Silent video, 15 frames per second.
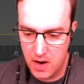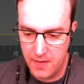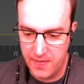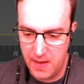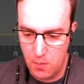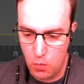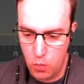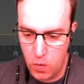
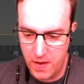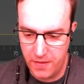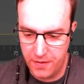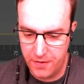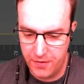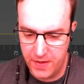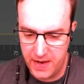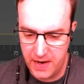And then
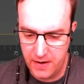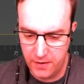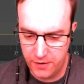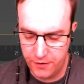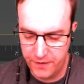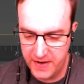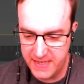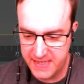with the
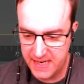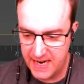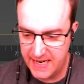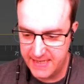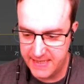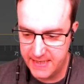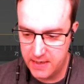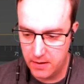sphere
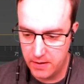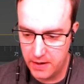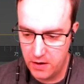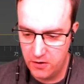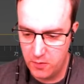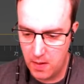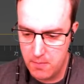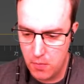selected, I'm going
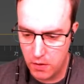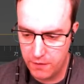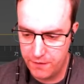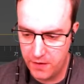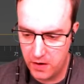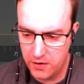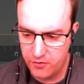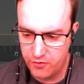to use my
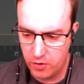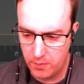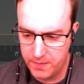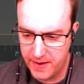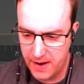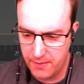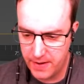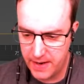modifiers
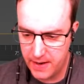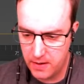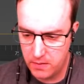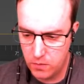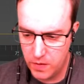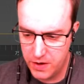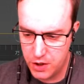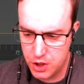drop down here,
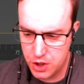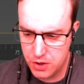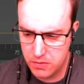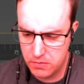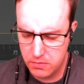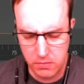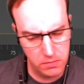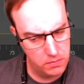which
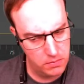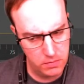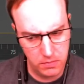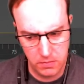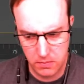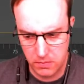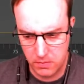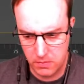
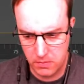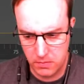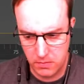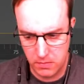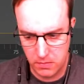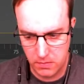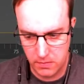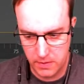
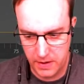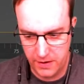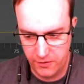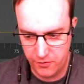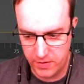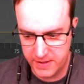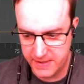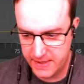
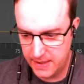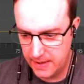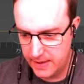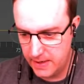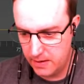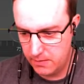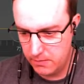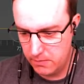
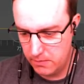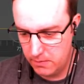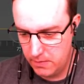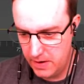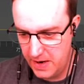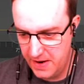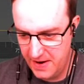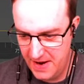interestingly
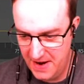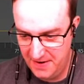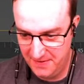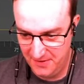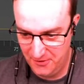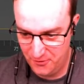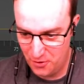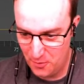
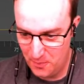isn't